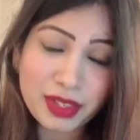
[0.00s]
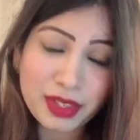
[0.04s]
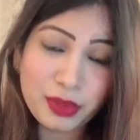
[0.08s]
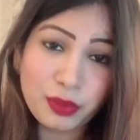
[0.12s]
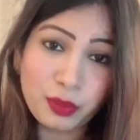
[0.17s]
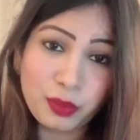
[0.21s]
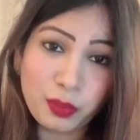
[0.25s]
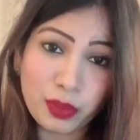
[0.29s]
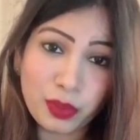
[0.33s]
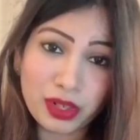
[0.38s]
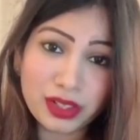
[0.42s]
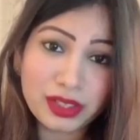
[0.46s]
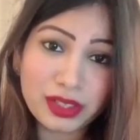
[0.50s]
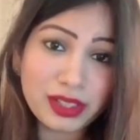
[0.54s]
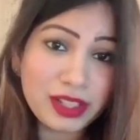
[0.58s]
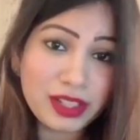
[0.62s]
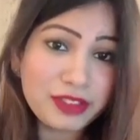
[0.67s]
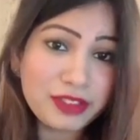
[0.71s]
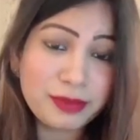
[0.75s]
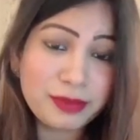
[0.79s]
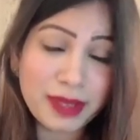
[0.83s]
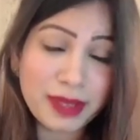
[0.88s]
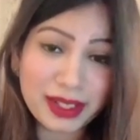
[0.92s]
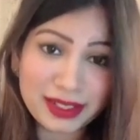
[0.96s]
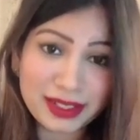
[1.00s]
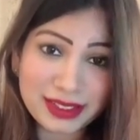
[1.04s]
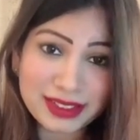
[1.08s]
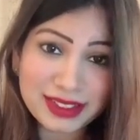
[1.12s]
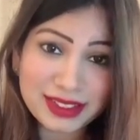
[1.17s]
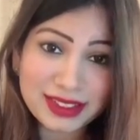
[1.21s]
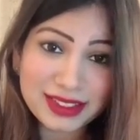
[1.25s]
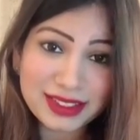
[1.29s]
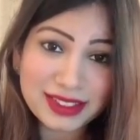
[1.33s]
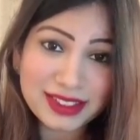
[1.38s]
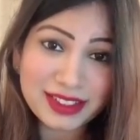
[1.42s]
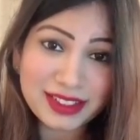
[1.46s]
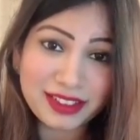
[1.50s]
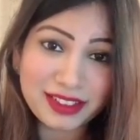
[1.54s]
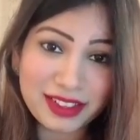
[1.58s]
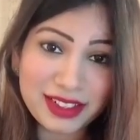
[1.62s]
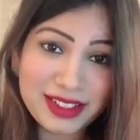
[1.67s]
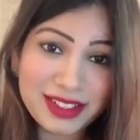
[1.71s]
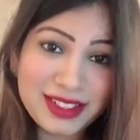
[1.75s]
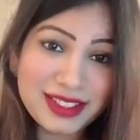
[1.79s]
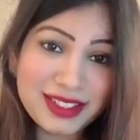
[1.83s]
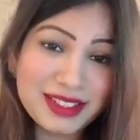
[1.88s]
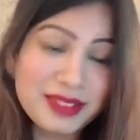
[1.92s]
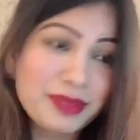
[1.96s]
Work-life balance,
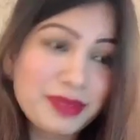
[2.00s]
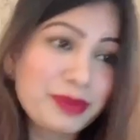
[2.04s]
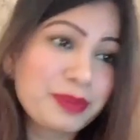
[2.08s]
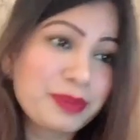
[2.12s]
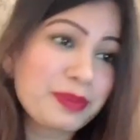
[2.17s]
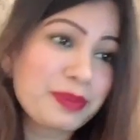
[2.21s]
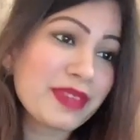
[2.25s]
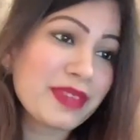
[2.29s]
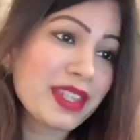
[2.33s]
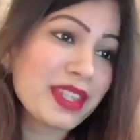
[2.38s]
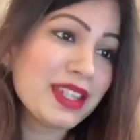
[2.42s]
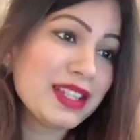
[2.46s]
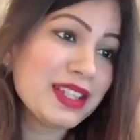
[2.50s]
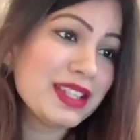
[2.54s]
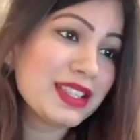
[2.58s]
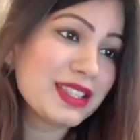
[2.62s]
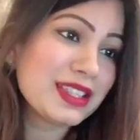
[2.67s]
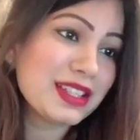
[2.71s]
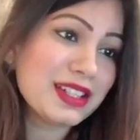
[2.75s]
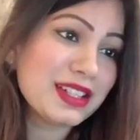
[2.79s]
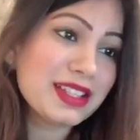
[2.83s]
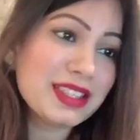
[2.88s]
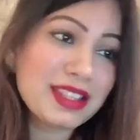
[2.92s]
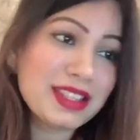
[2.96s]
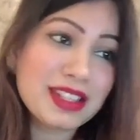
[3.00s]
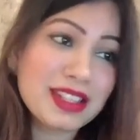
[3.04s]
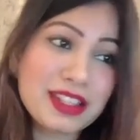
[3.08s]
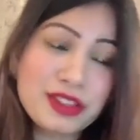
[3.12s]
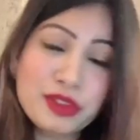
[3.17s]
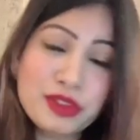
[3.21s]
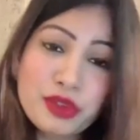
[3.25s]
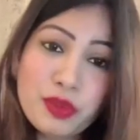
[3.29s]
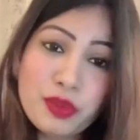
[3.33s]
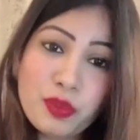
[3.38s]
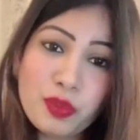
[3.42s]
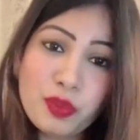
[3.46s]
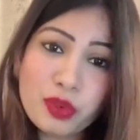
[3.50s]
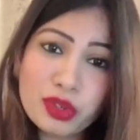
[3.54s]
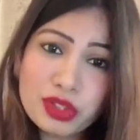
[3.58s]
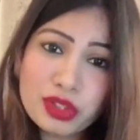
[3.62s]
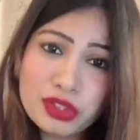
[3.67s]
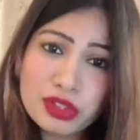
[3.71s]
right? Third thing, you don't want to